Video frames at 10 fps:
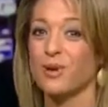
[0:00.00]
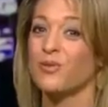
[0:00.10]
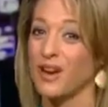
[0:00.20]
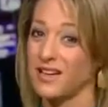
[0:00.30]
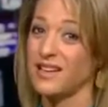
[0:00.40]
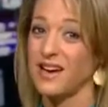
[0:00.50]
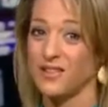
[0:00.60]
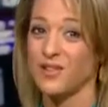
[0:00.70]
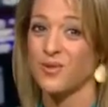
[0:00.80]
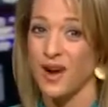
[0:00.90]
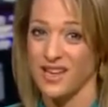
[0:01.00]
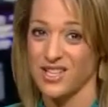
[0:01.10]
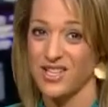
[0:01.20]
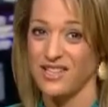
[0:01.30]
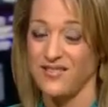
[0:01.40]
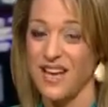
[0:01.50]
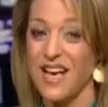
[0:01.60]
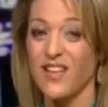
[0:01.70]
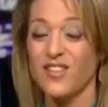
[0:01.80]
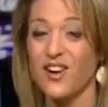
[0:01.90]
would run in the other direction.
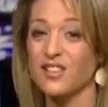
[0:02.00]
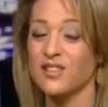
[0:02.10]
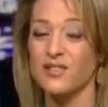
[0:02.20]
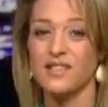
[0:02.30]
They're also